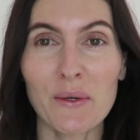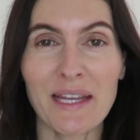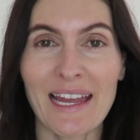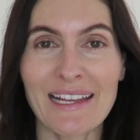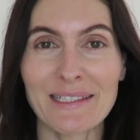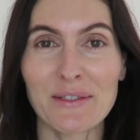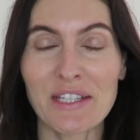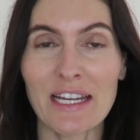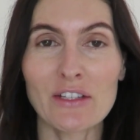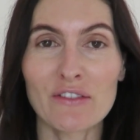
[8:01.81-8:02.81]
Okay, so
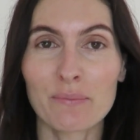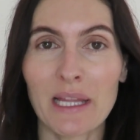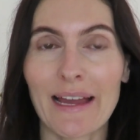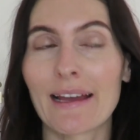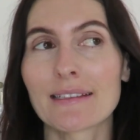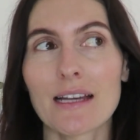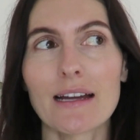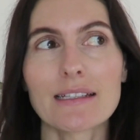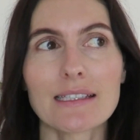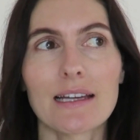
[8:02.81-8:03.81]
change of plans.
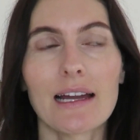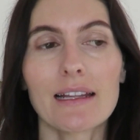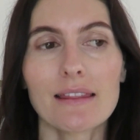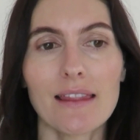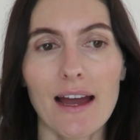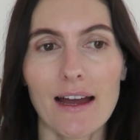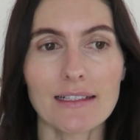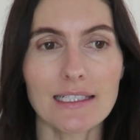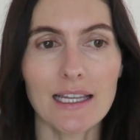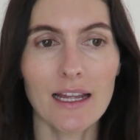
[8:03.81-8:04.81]
I decided
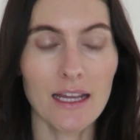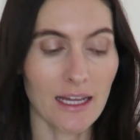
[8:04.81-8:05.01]
that